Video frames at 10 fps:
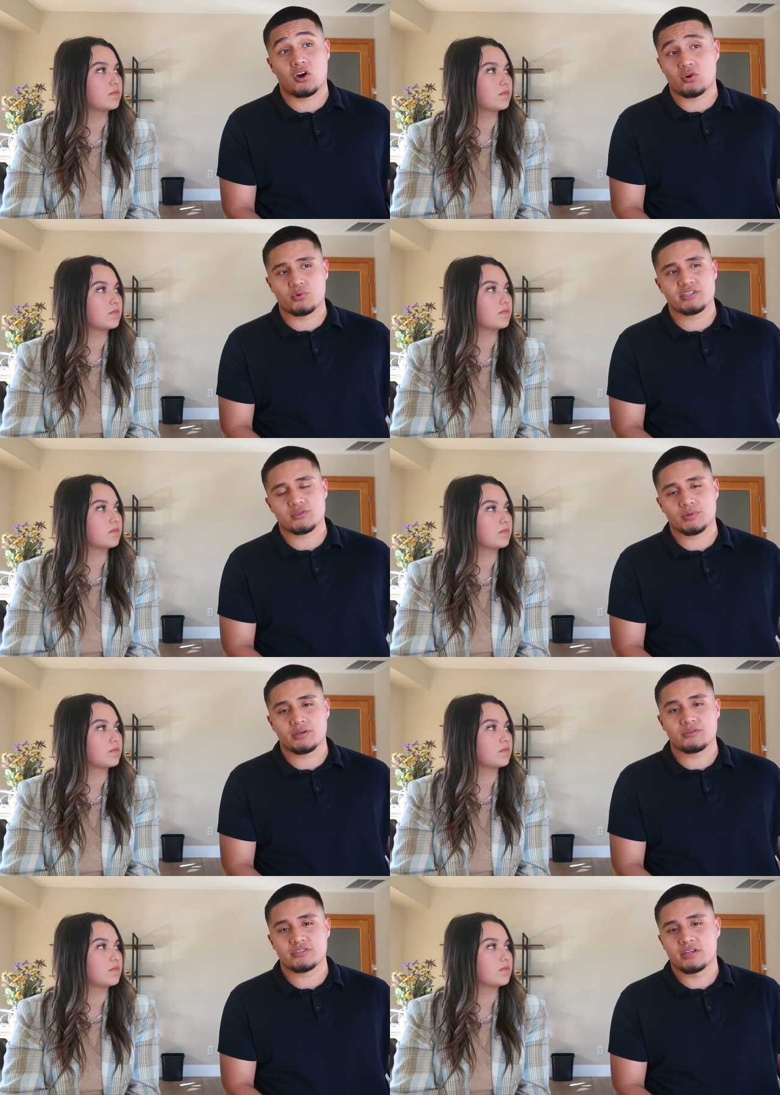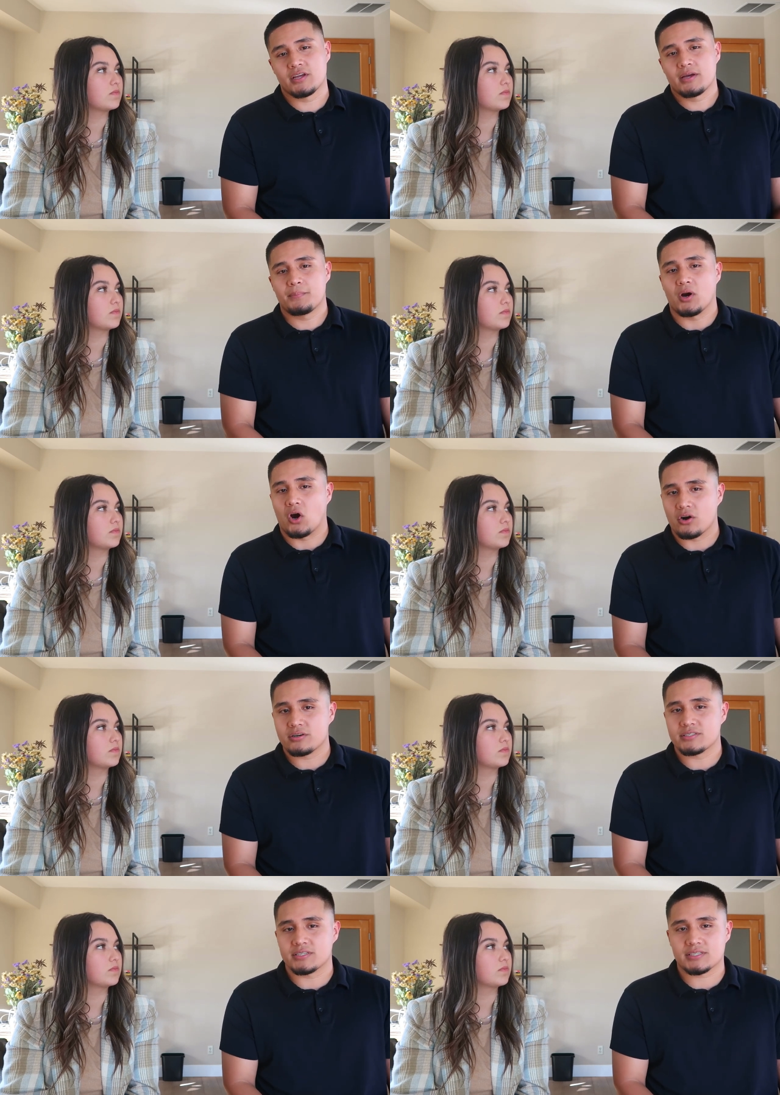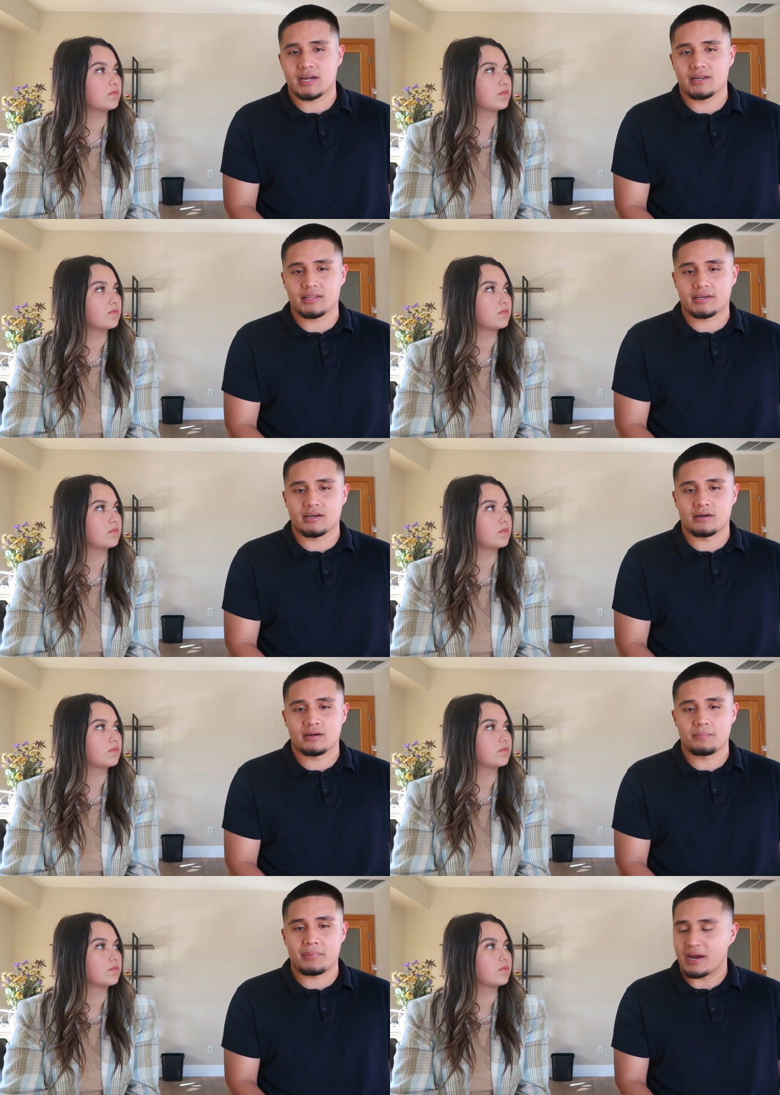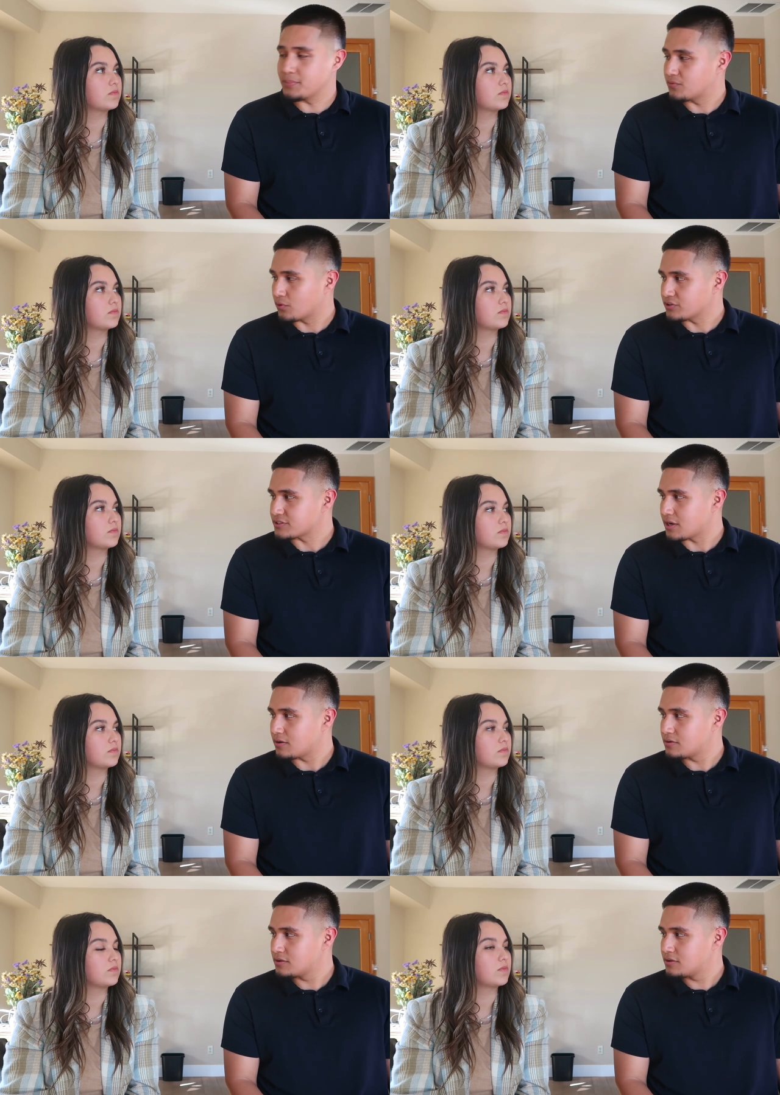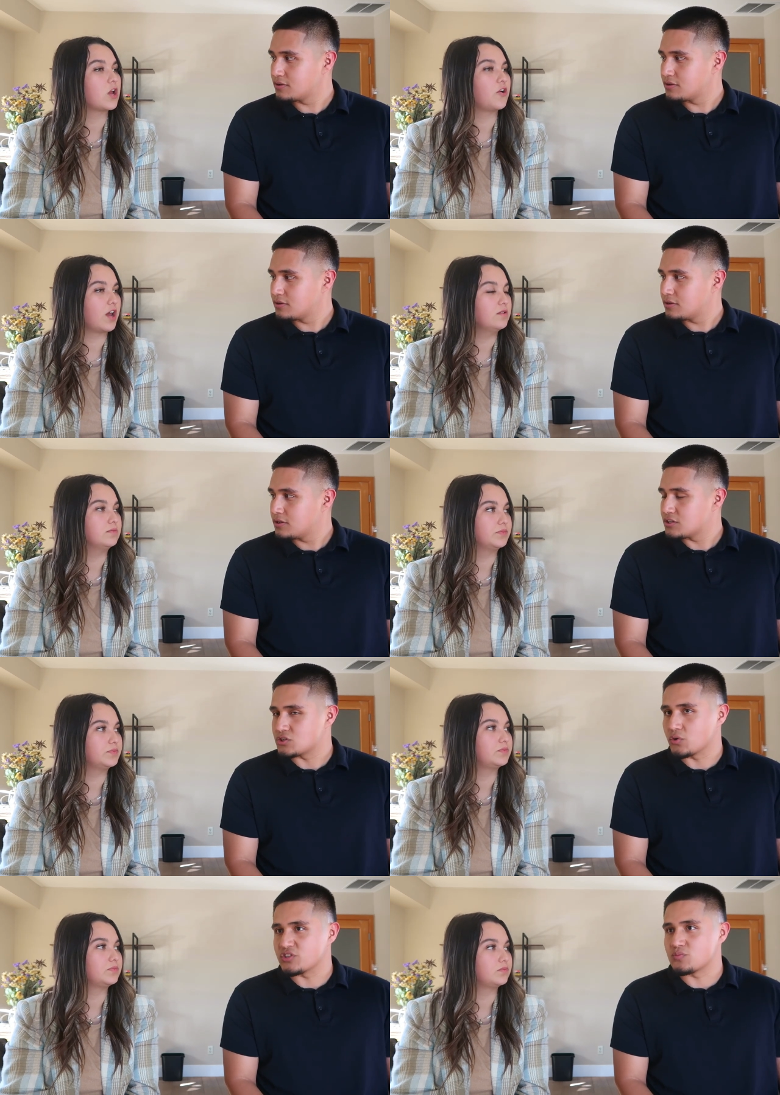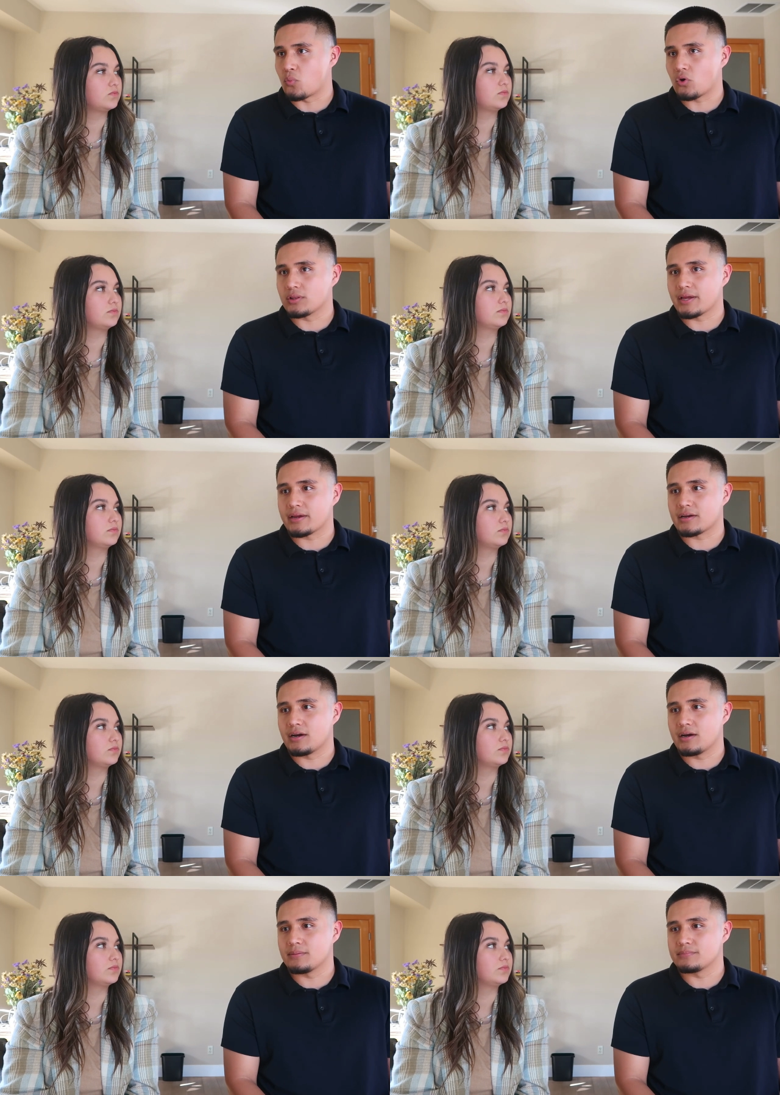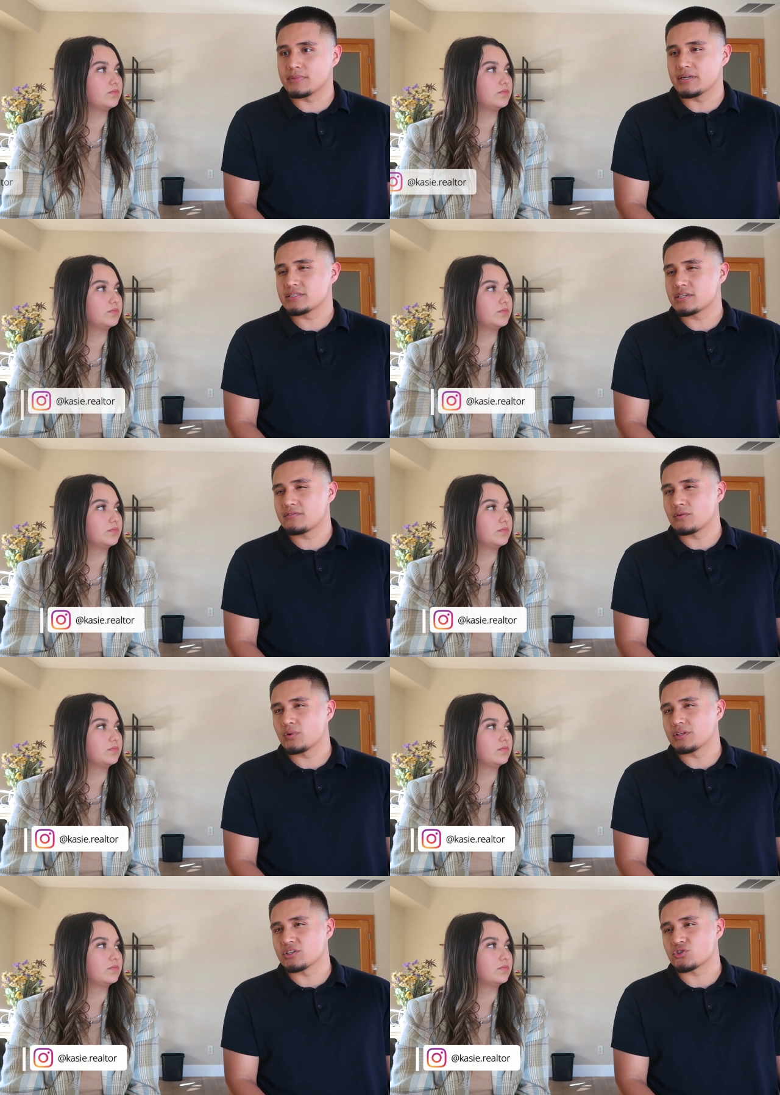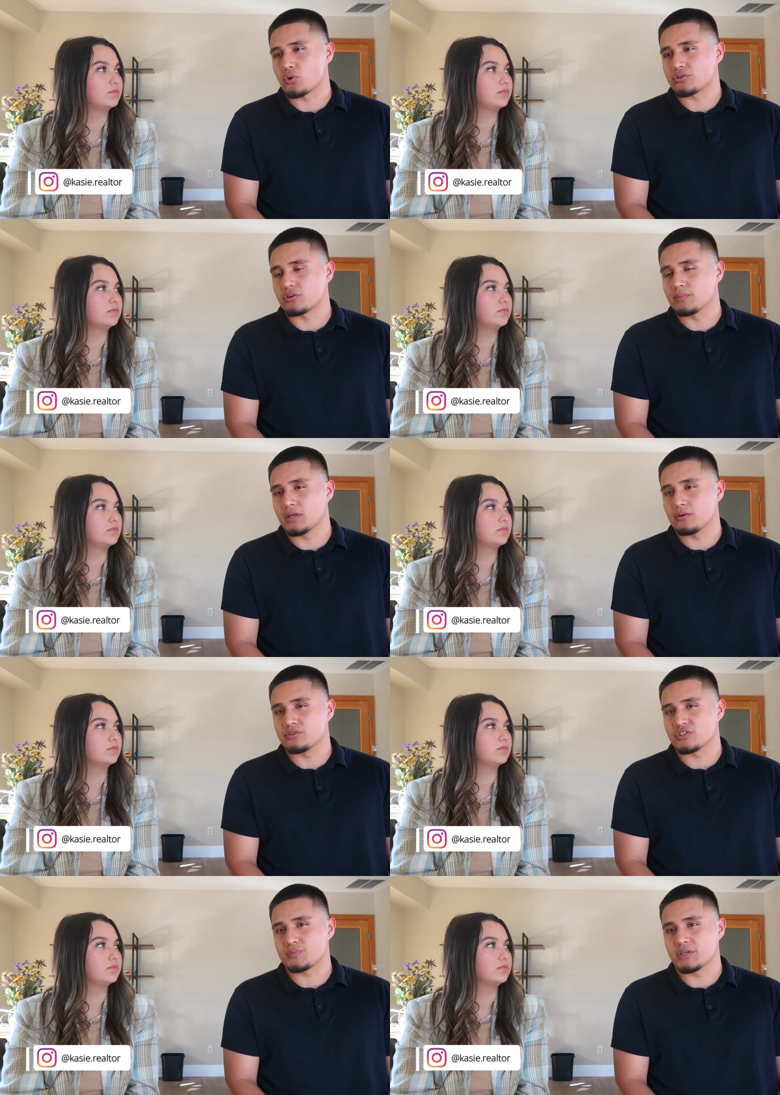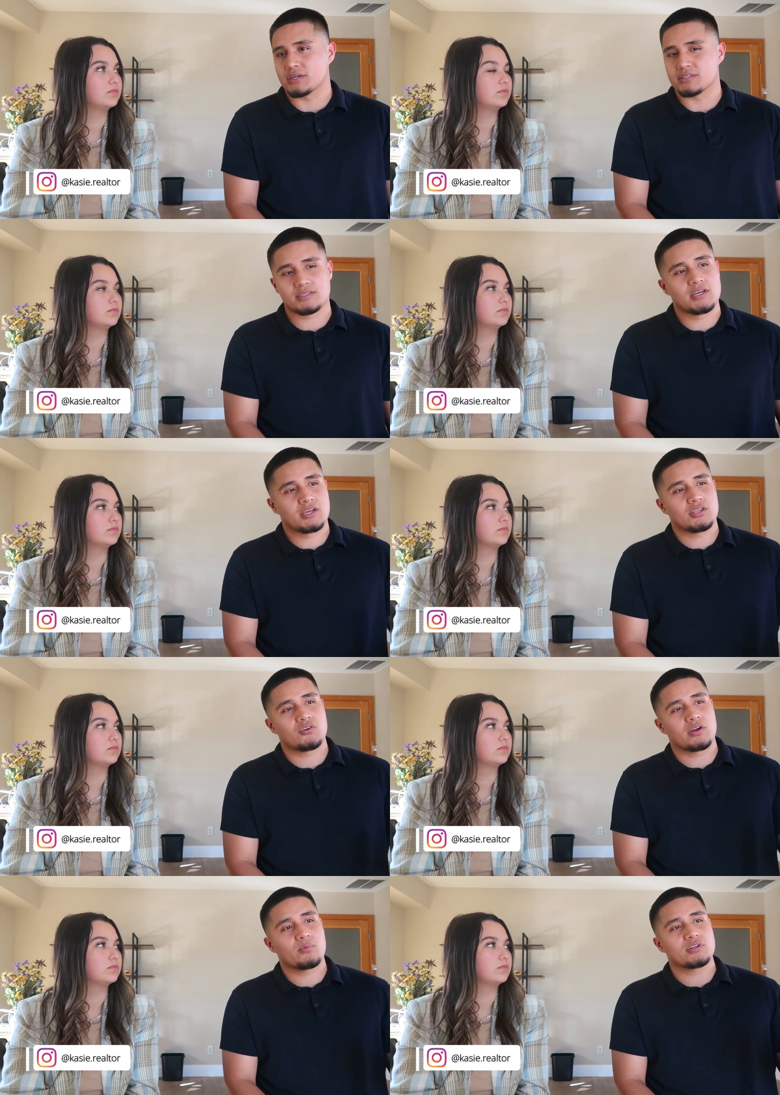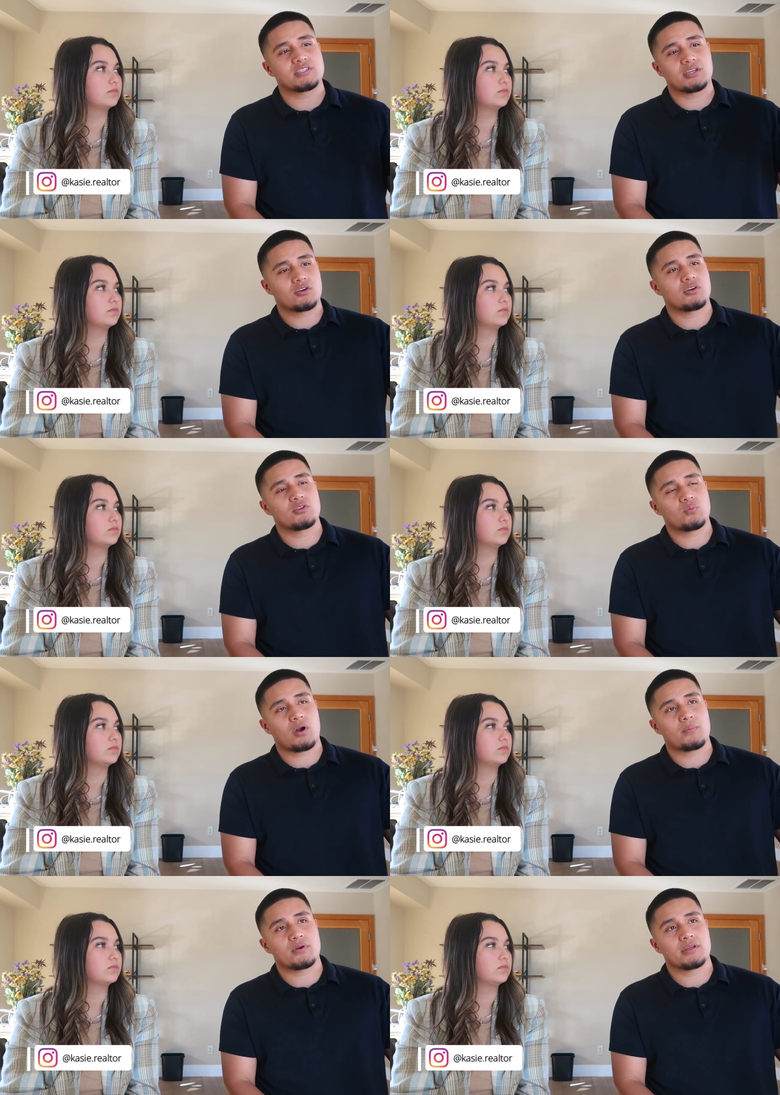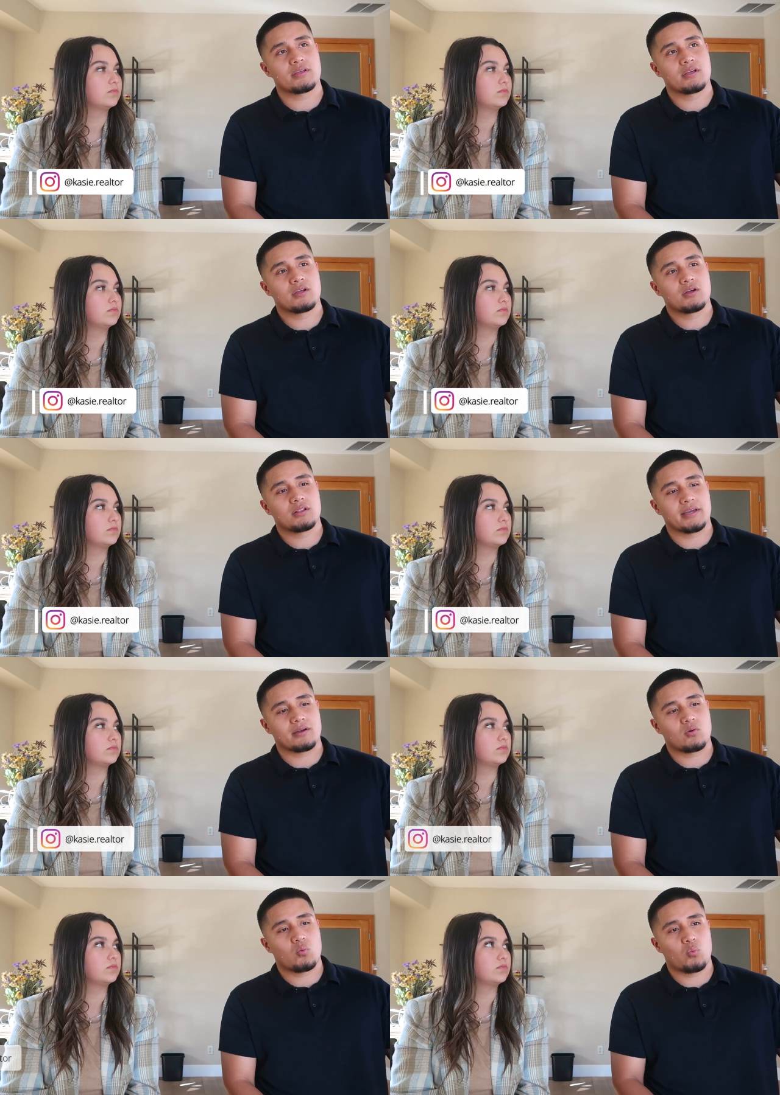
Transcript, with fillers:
Speaker 1: there are risks with those. Mm-hmm. But ours is kind of like a buy before you sell. Okay. So it's more like um, it isn't even really a short-term loan, just because you're able to secure a new property like